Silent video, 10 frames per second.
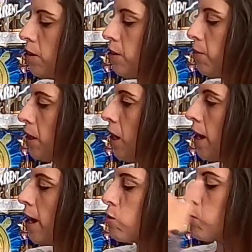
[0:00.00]
And then we got
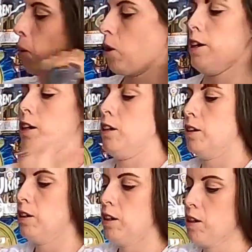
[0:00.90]
House Party.
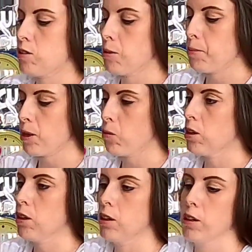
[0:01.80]
This is a big
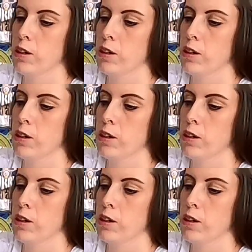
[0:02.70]
one.